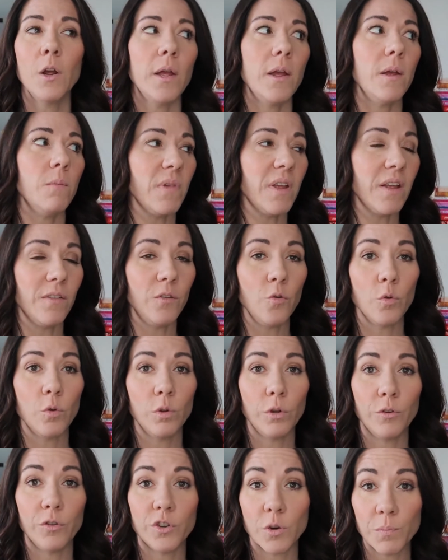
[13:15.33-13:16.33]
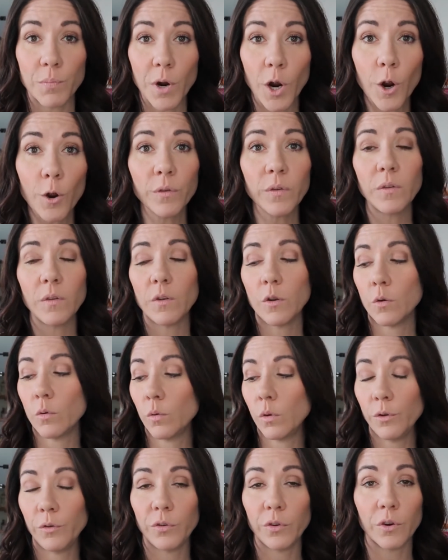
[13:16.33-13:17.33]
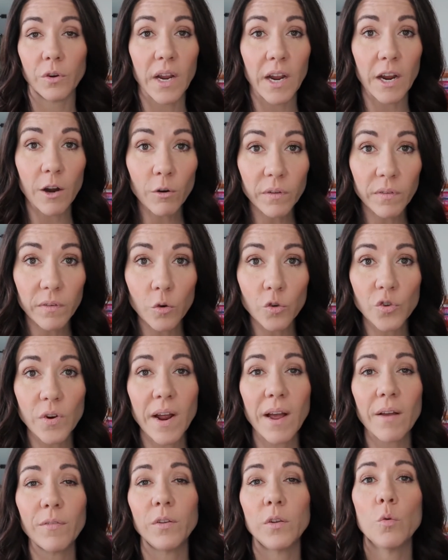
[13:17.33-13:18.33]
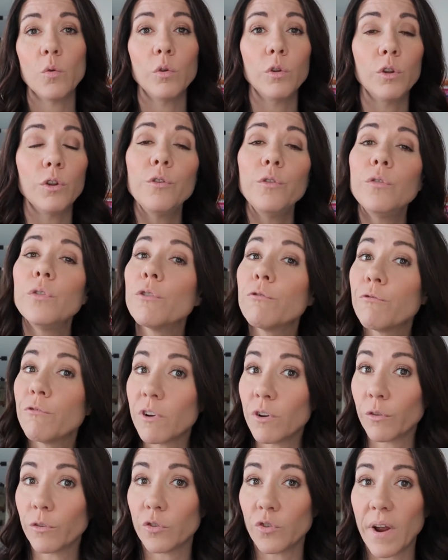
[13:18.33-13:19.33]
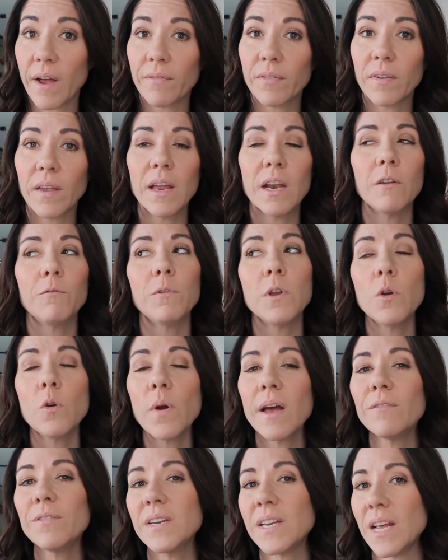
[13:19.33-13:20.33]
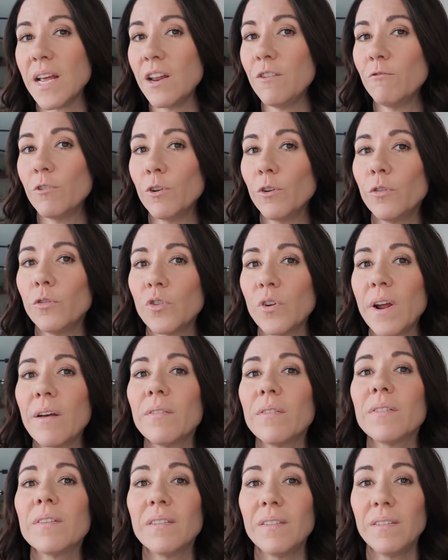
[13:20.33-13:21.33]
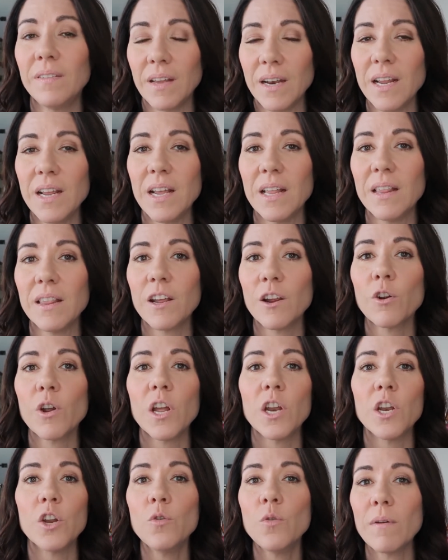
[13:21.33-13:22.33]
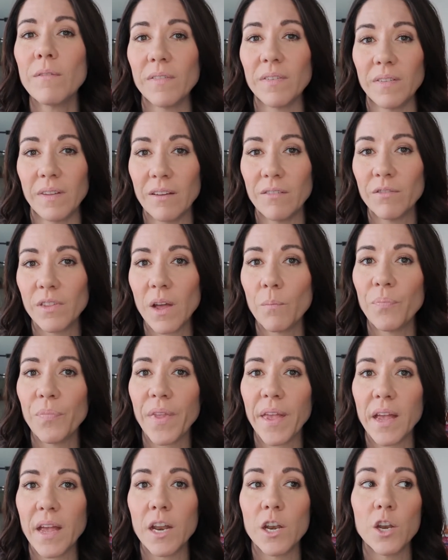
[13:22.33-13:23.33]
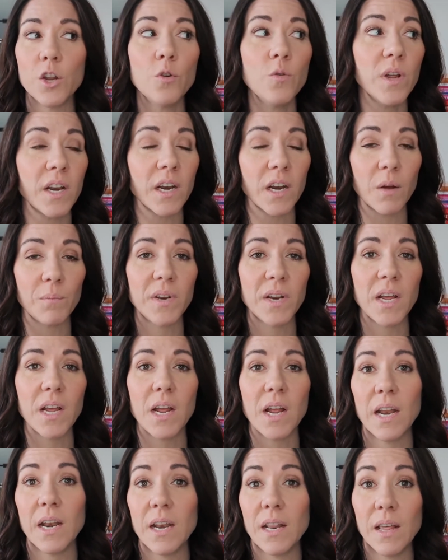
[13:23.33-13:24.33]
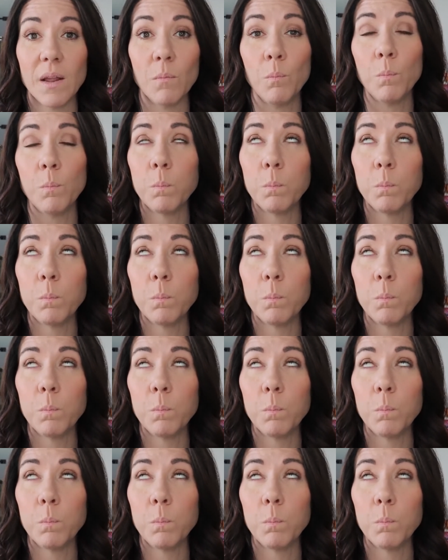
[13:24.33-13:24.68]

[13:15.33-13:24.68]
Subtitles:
It means you will lose your posts, you will lose your carousel drafts, you will lose your Reels drafts. And if you have 10 Reels drafts sitting in there and you haven't saved them, and you get an update and then